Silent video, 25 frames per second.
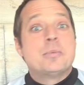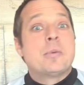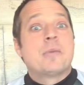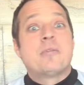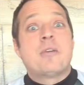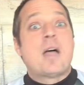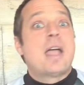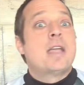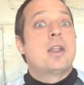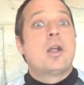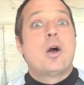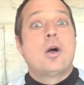to
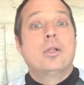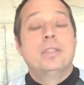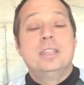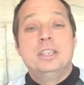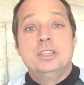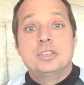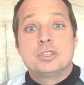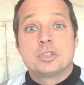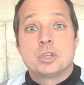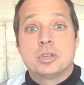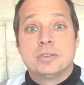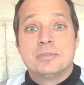provide all
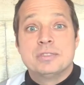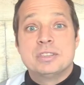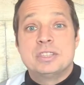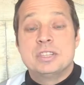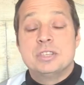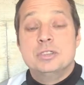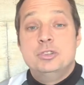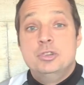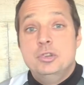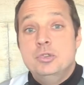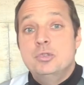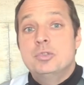these
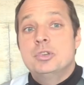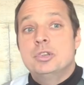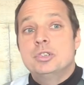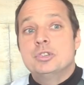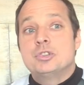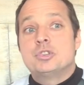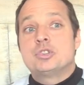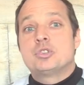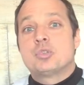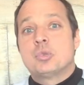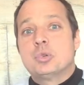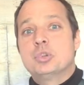services. You can
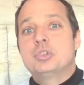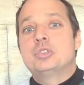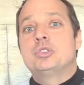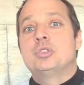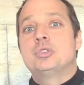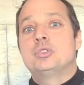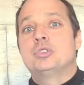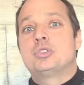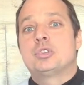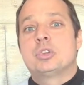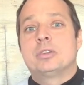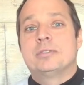source
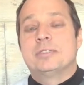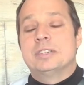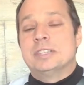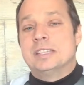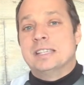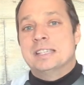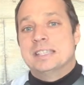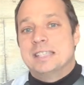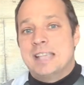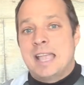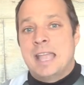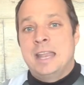those
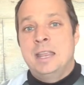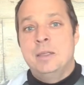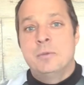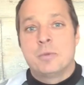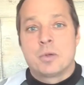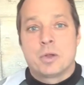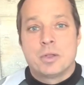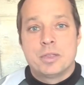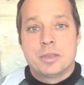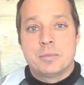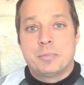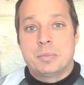services
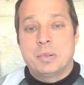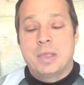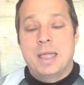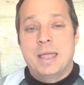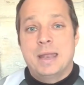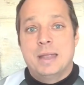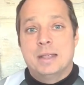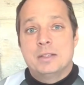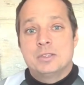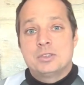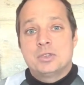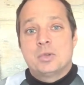anywhere on the
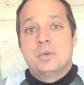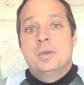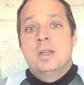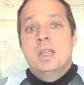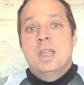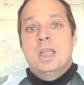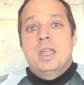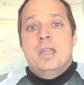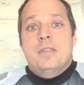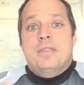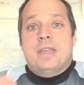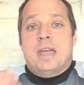planet. So
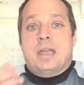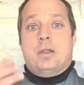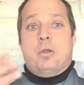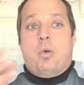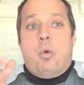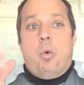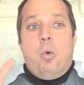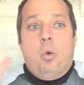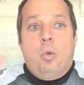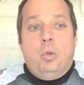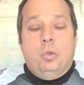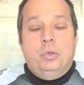that
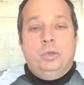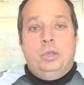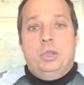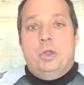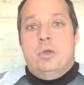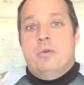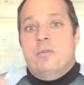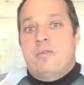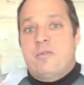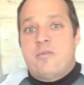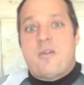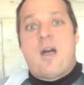whole, you
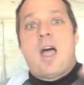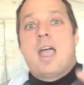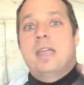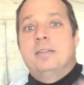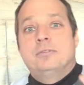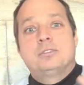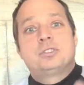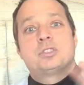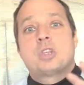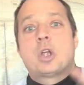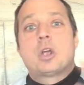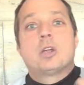know,
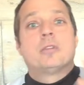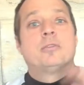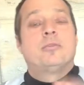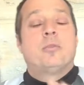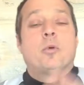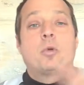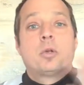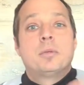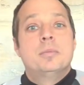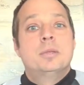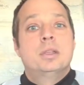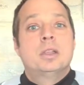5-star
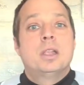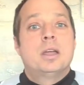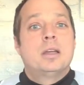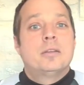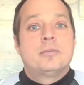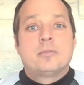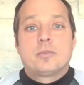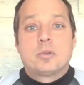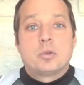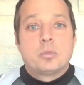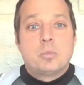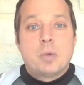formula
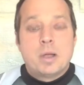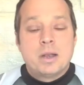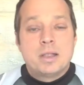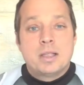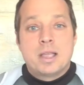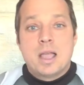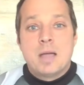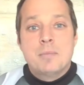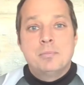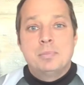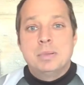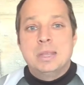for one
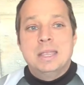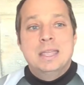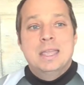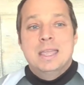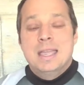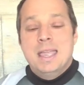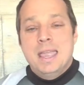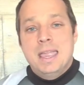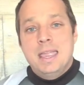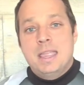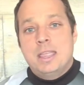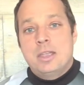company,
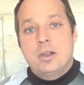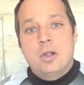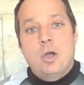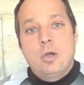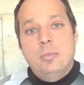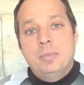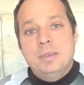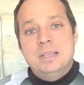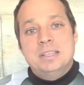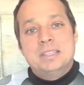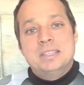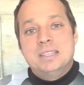it can
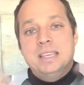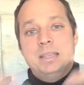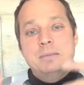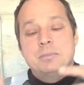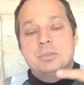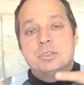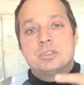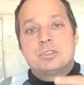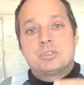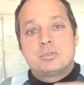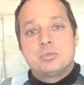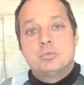all be
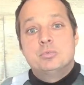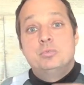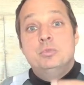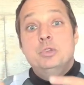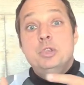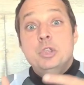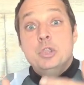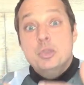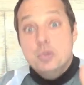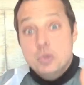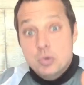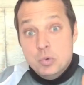seamless through
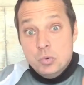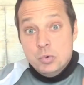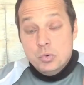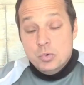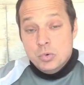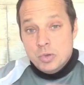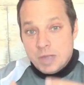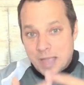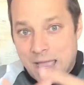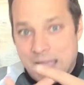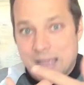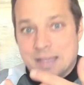you
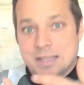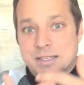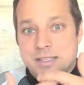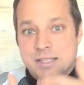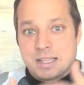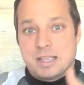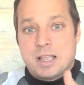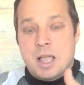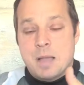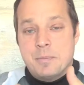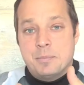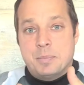as
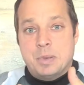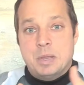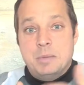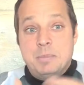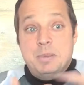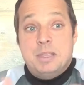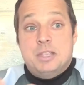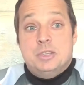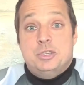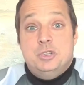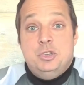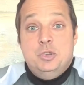the company,
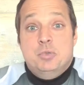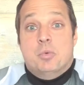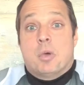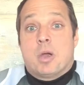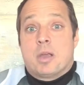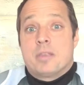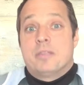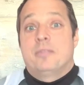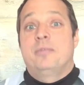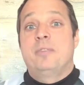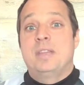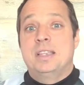because you
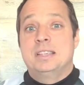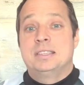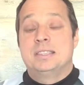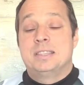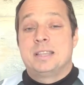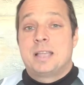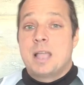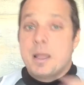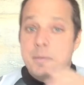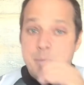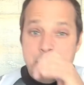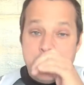are the face of
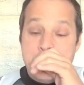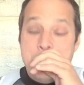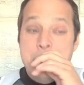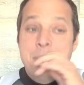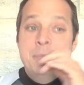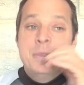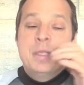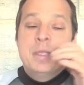the company,